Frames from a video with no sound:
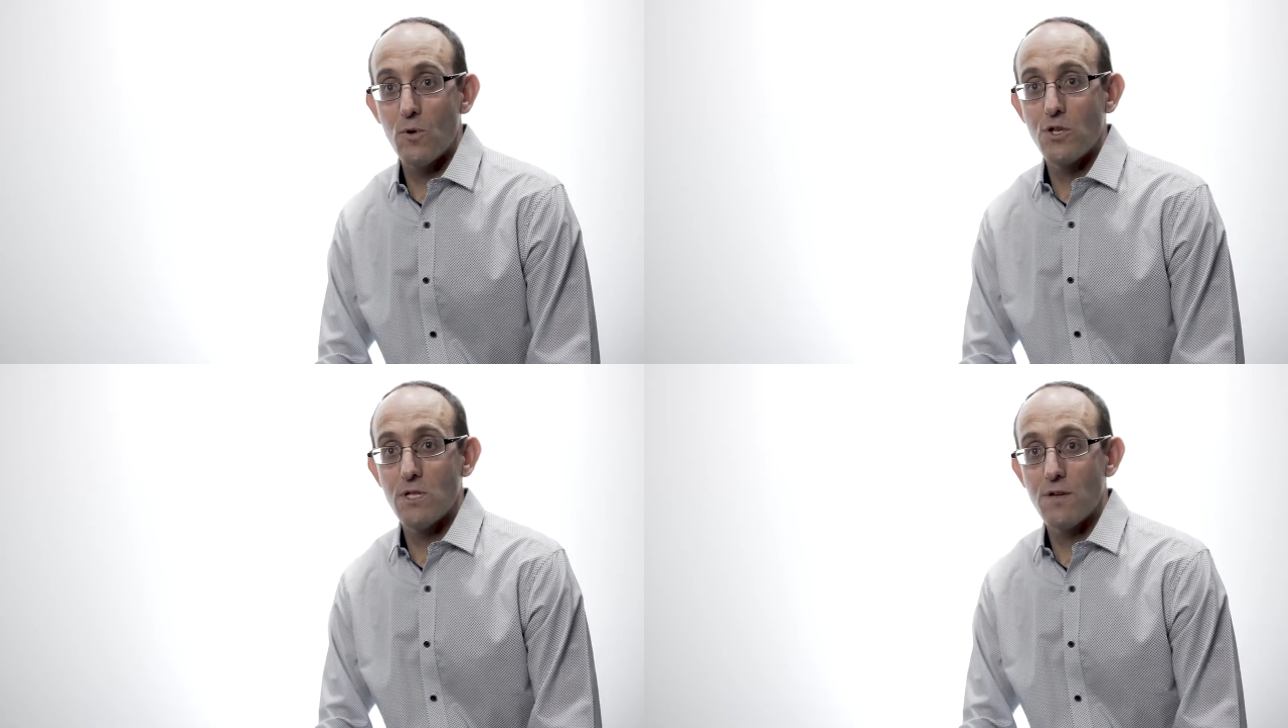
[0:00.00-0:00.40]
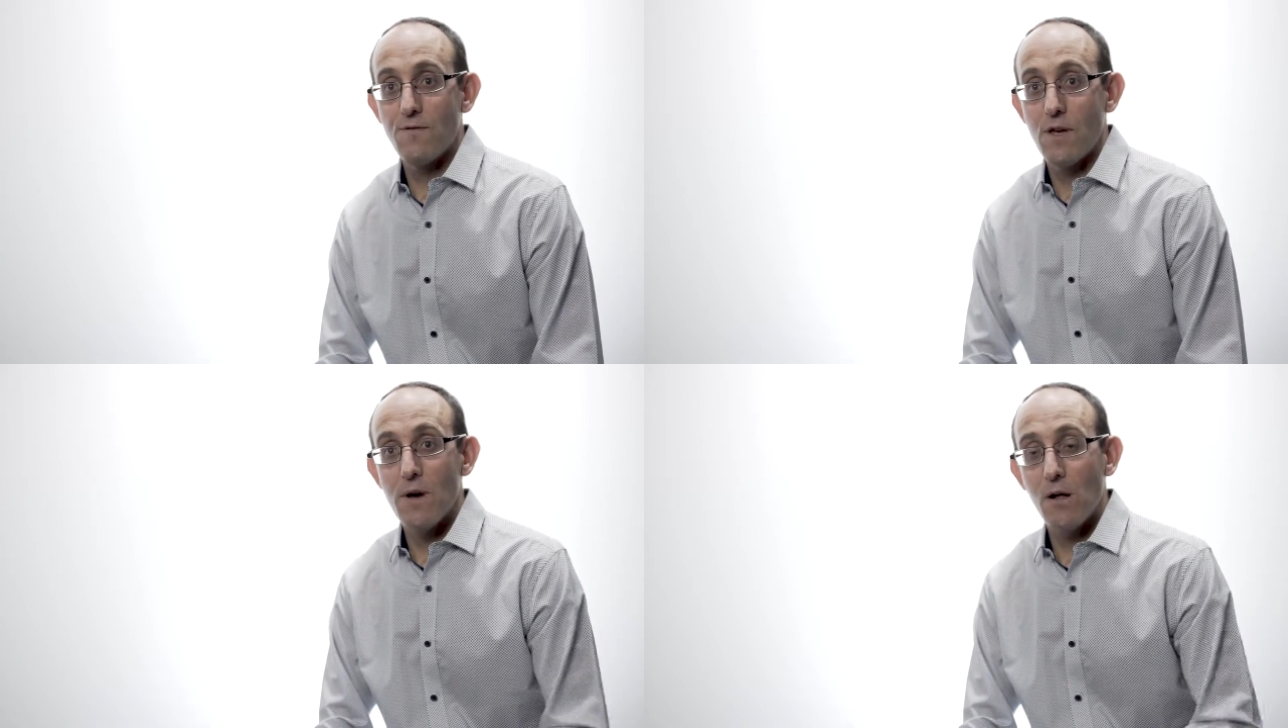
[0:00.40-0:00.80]
which is a
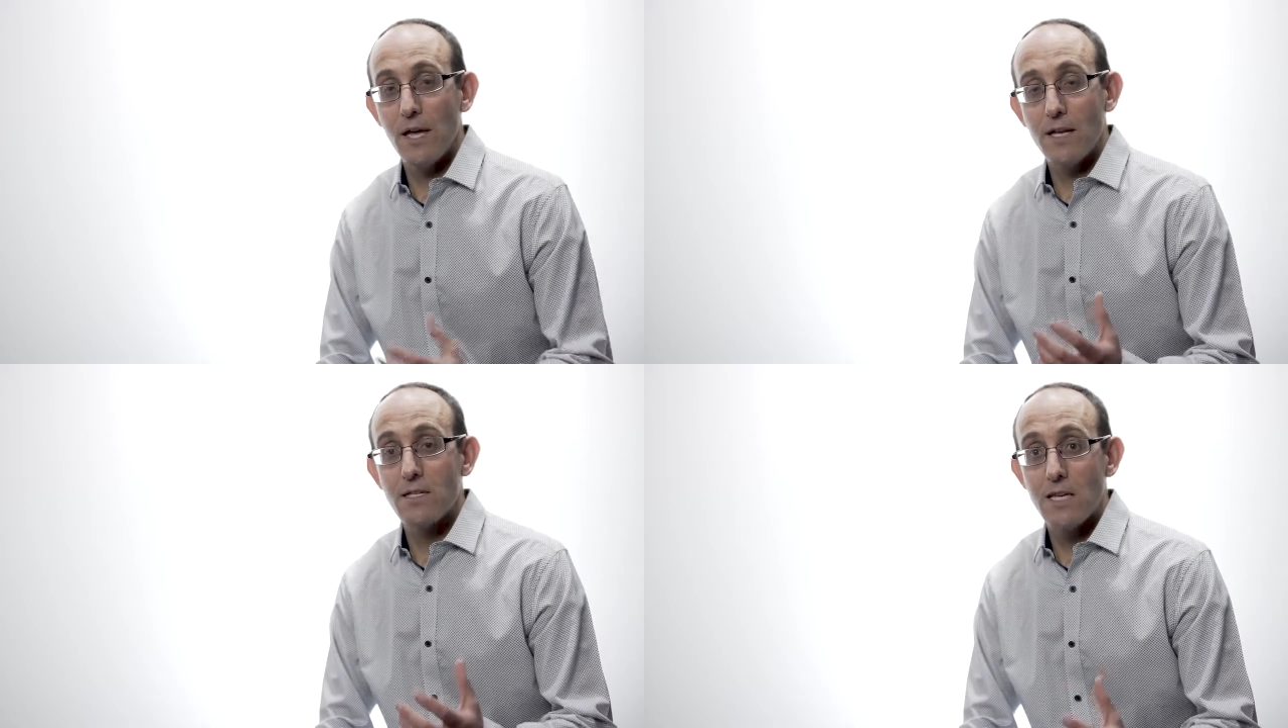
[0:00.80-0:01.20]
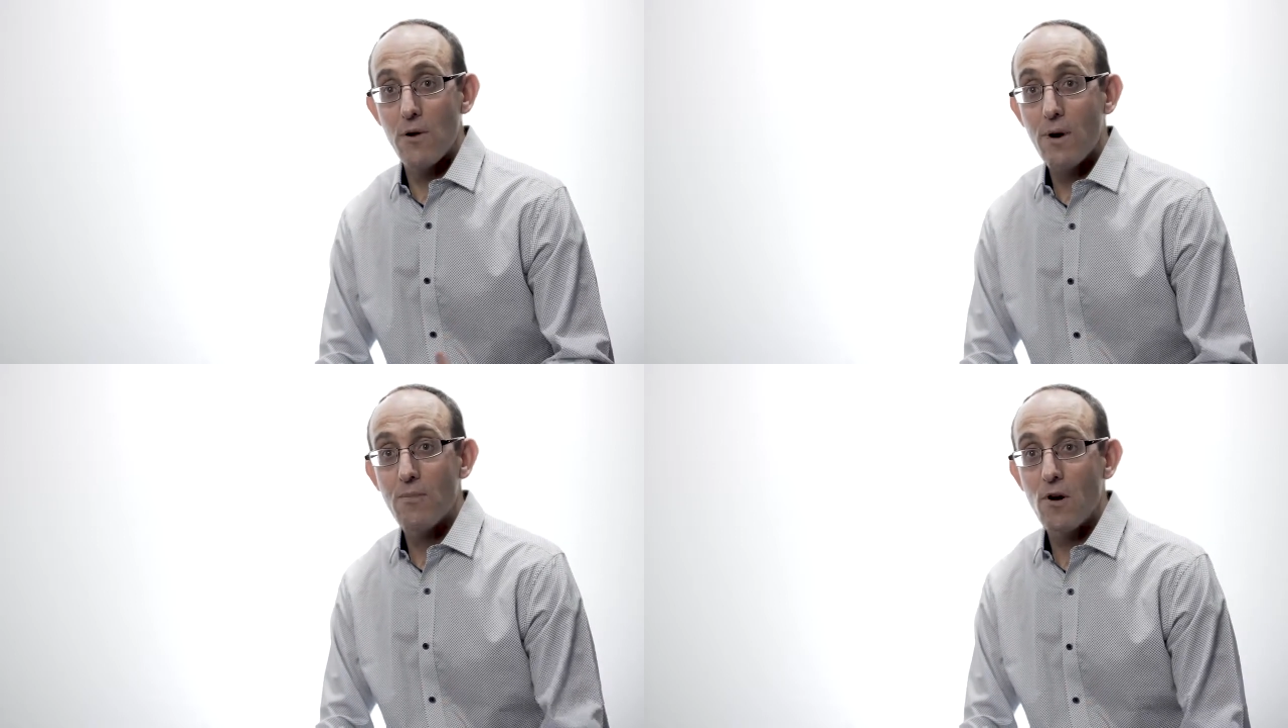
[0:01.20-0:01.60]
female-led
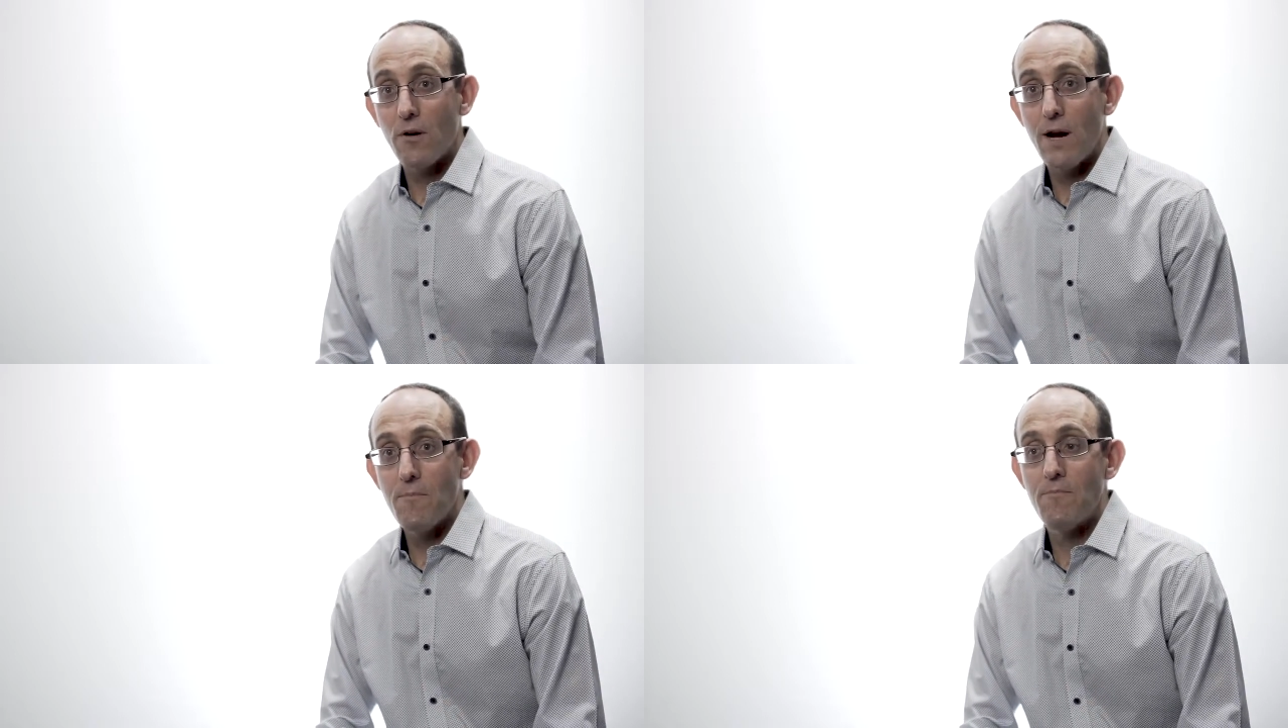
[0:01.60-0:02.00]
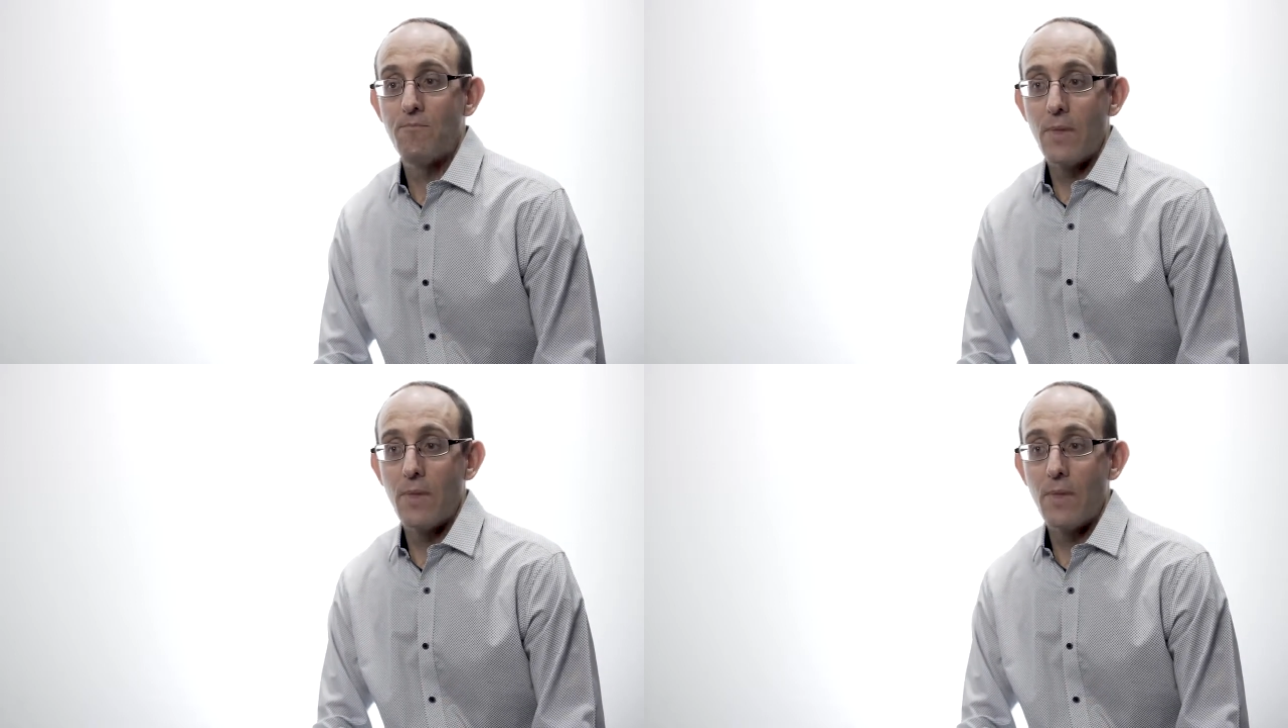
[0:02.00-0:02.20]
accelerator program,